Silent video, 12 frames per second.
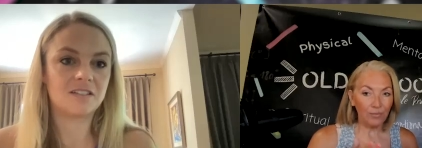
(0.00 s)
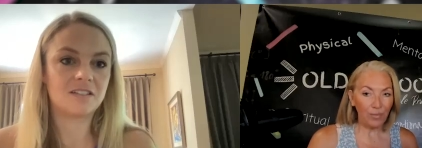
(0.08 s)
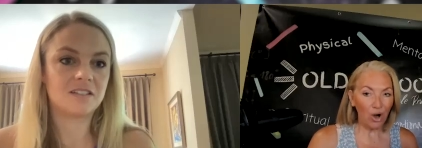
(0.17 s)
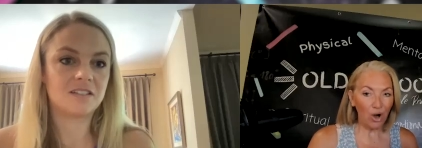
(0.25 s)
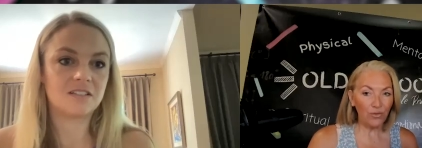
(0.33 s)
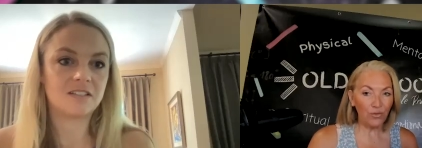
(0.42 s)

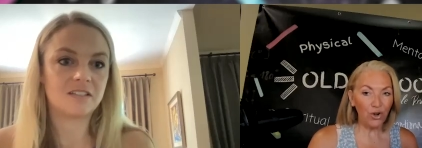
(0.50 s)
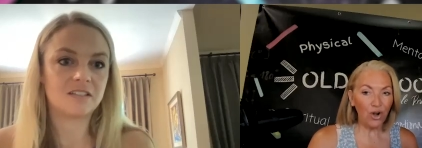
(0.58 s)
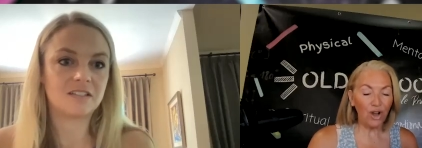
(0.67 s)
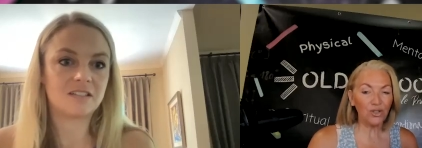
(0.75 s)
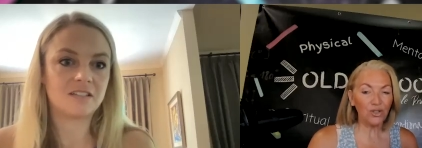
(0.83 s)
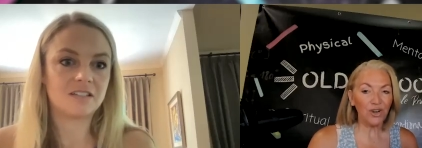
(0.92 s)
Speaker 1: part of your
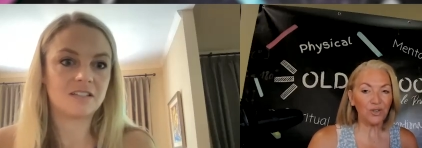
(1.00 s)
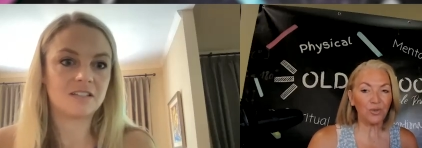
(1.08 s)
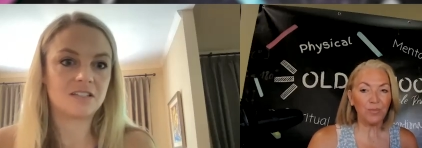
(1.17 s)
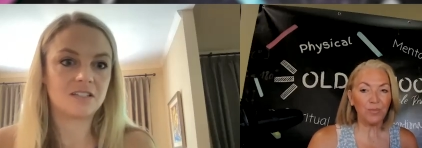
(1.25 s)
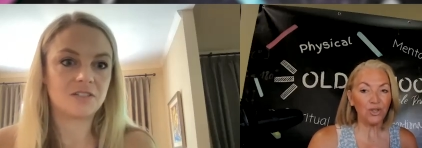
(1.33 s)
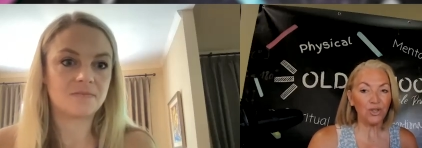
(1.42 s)
contract
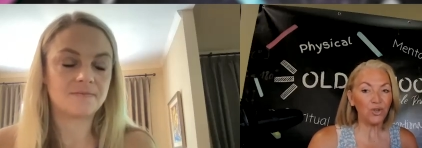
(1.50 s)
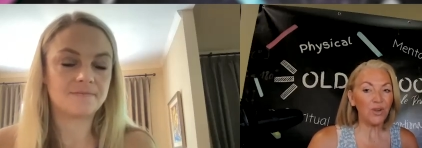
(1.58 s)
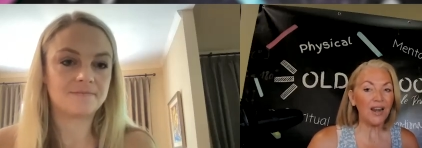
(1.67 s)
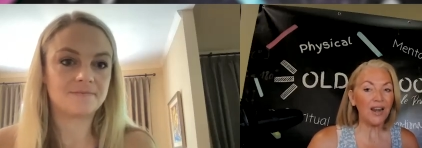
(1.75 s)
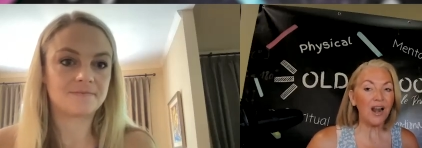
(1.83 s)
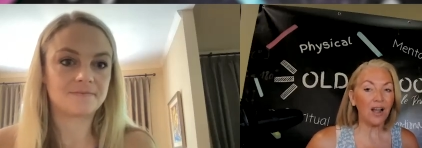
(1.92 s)
with me is you
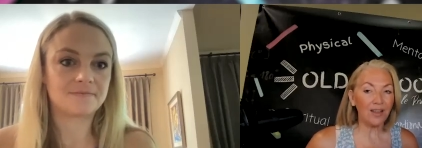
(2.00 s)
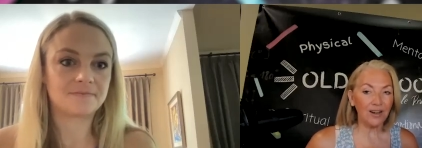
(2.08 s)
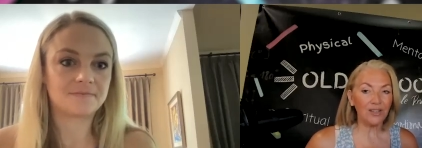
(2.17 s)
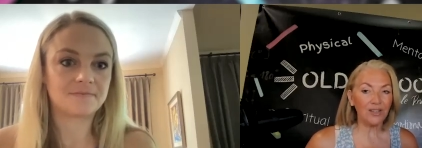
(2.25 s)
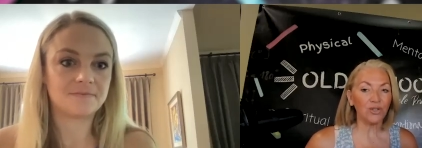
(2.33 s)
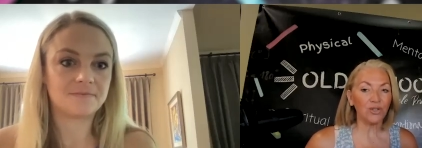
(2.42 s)
cannot get
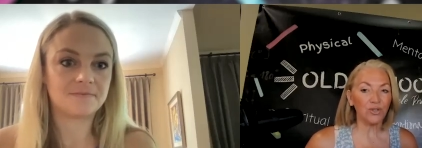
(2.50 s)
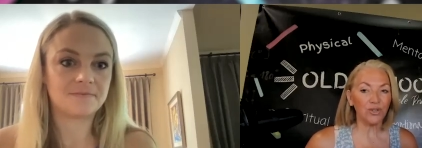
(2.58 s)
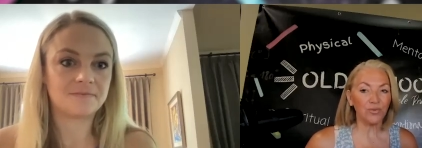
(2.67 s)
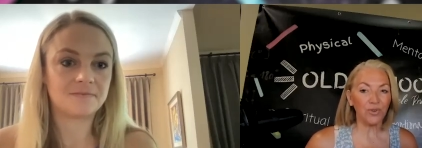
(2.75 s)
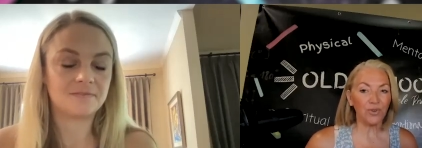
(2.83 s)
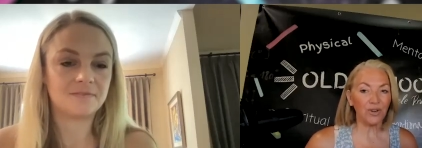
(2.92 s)

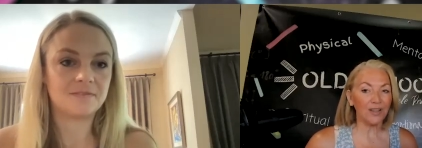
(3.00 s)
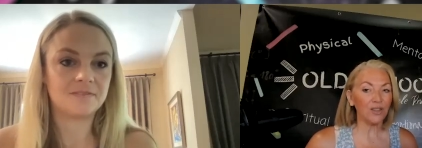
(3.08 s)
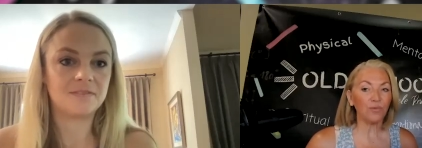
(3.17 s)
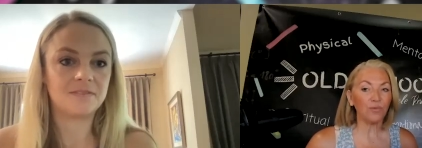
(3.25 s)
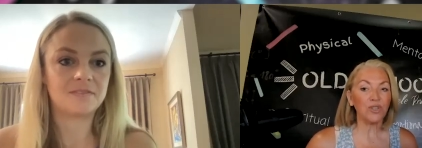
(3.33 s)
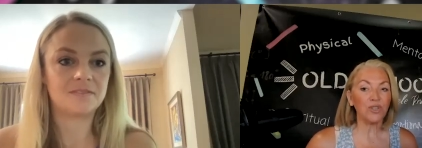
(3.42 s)
exclusive for like
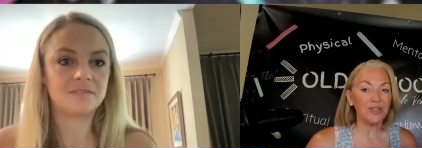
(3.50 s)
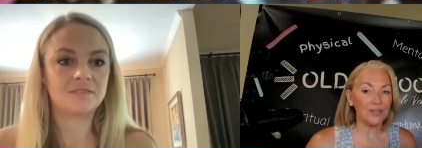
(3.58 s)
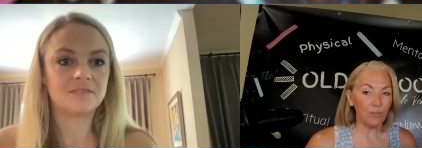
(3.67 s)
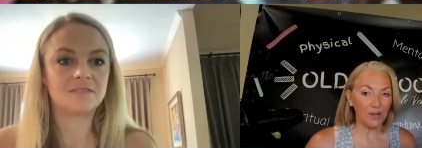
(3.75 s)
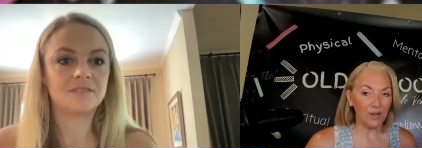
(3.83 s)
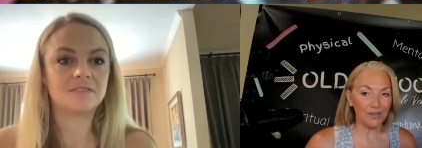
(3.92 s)
the first
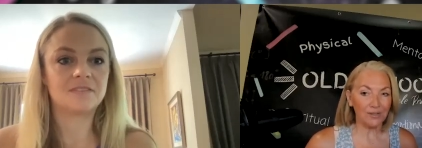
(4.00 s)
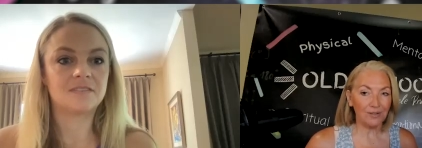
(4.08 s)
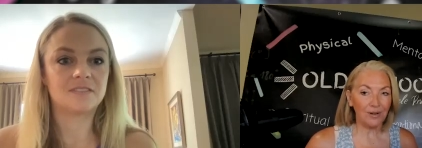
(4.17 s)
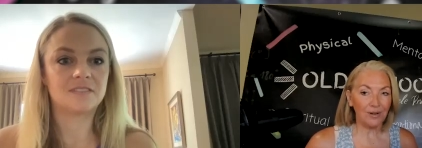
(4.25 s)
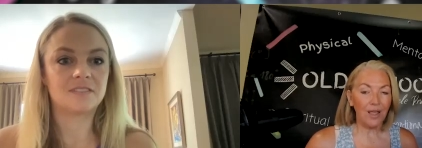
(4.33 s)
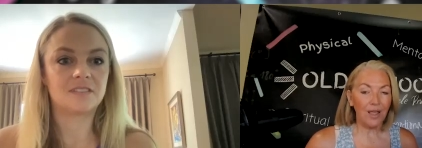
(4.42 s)
6 months.
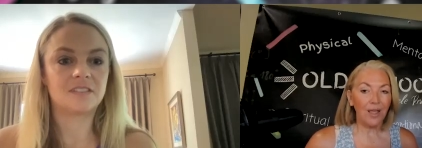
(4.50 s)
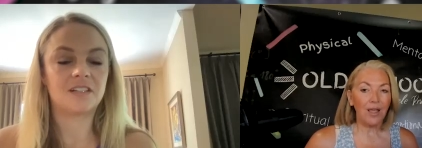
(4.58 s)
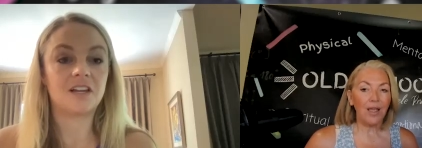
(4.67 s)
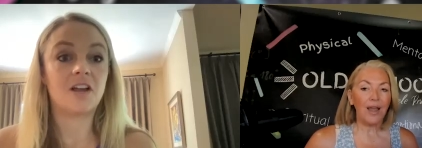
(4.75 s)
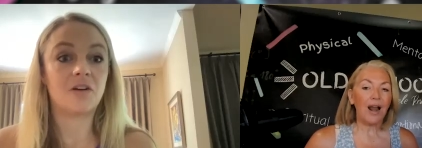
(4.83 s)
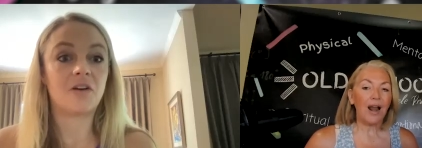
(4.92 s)

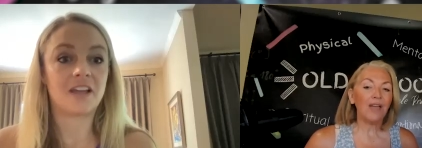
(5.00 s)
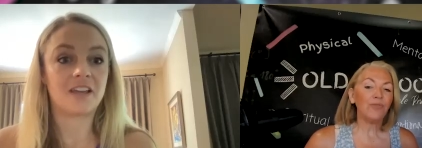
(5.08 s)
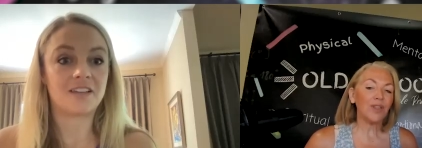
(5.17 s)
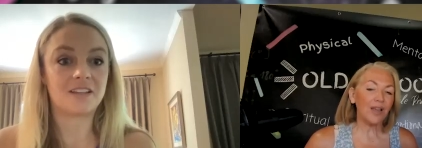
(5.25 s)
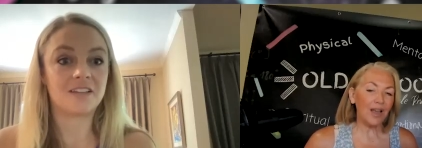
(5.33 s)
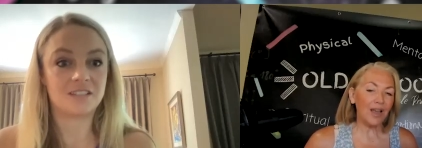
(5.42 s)
And I
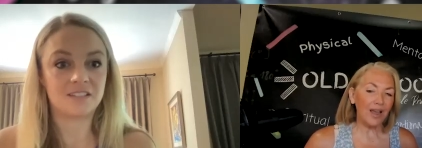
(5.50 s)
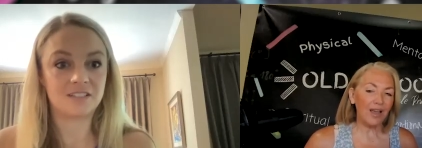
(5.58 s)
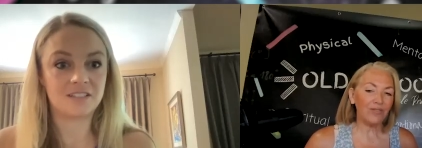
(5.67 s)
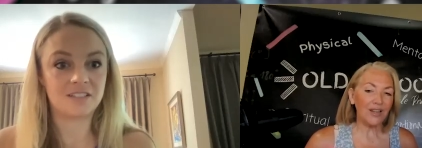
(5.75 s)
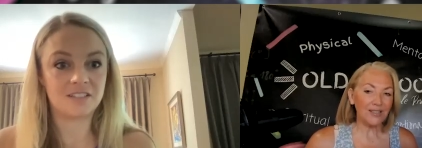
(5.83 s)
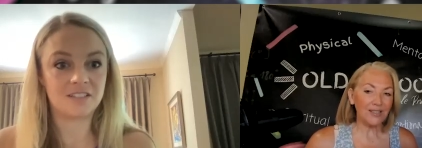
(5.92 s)
feel like I
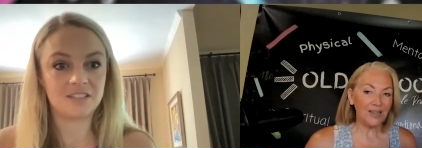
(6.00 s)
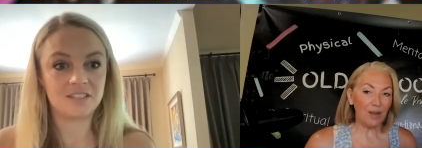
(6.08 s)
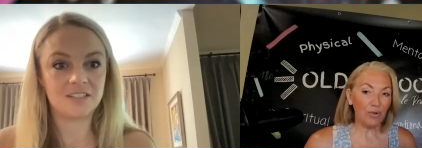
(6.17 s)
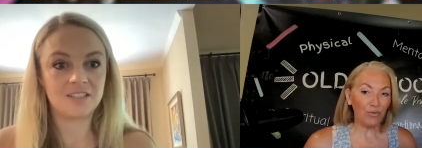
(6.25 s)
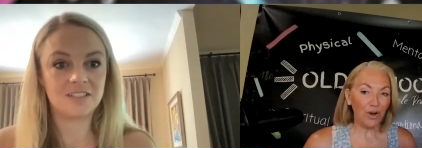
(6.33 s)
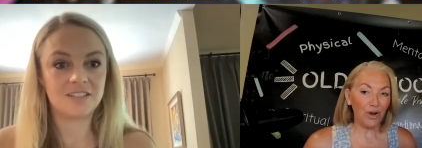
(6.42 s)
have less
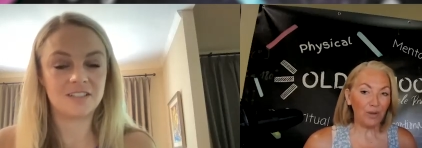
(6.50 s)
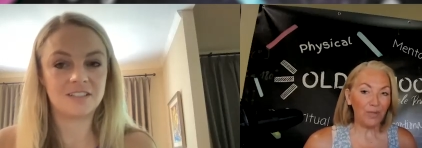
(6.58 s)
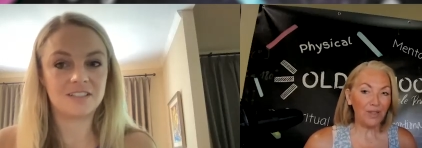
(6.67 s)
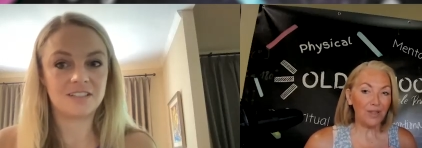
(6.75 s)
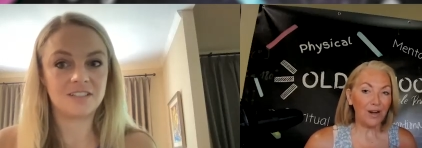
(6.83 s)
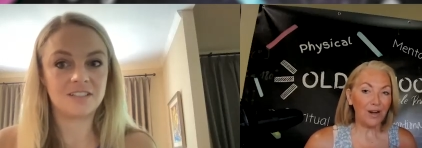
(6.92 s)
time in front of
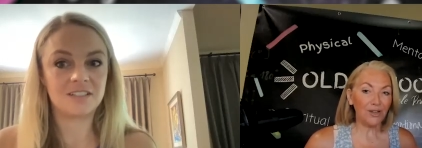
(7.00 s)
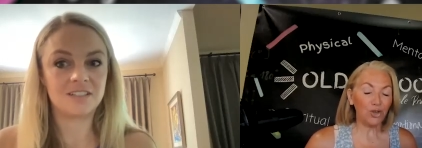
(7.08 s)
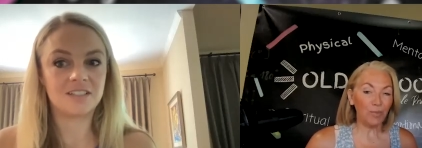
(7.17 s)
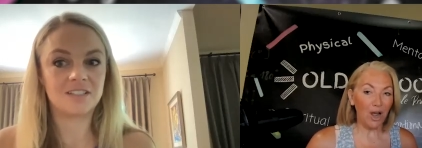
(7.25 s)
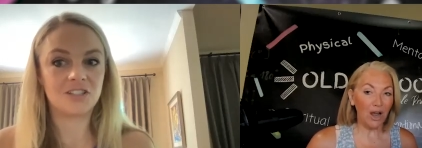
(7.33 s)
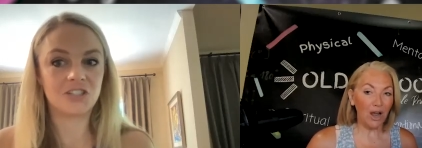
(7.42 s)
me than I
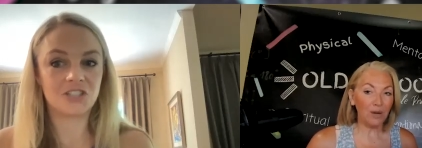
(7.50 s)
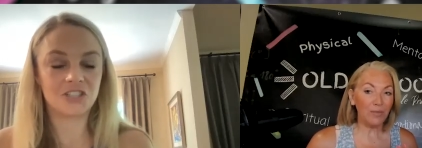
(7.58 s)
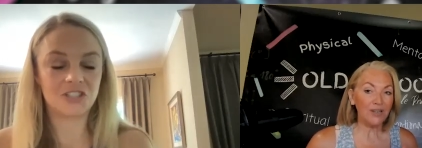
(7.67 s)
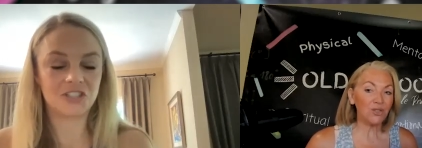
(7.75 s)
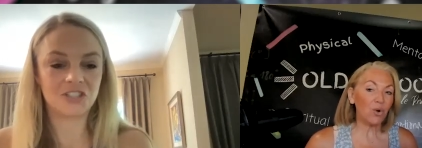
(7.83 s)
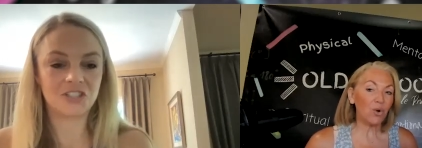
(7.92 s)
do behind
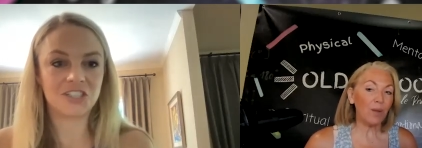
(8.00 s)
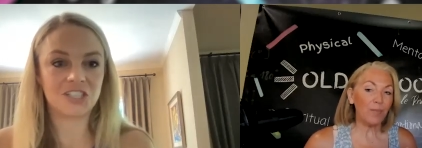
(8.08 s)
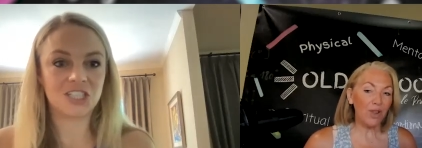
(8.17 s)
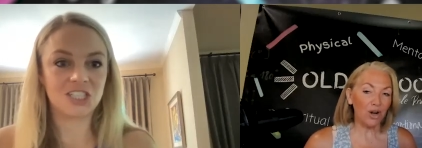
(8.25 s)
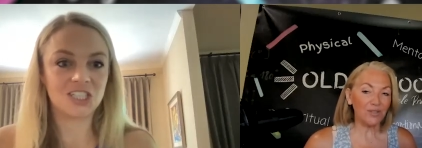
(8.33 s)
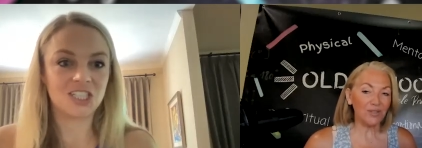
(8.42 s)
me. So I'm,
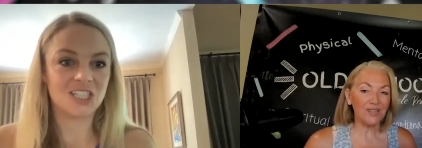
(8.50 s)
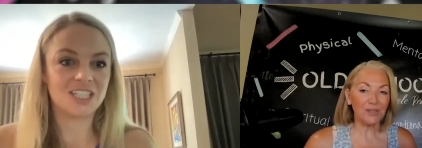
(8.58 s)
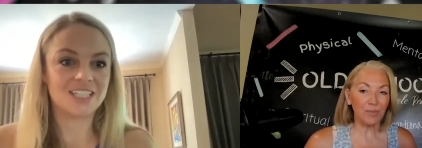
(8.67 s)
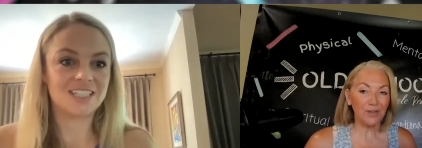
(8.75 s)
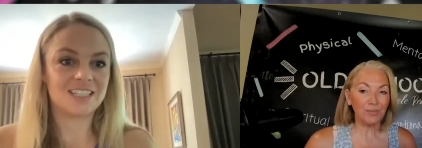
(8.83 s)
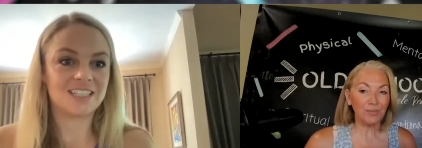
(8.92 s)
you know,
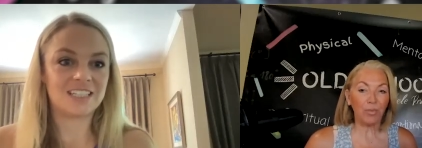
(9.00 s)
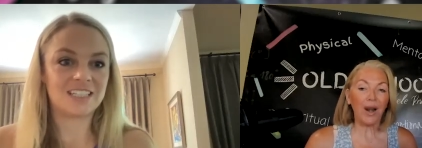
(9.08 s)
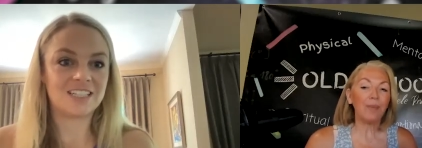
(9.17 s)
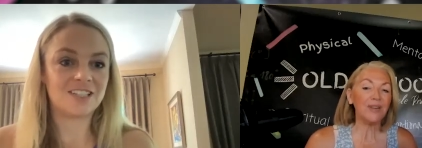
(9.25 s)
6 months, but I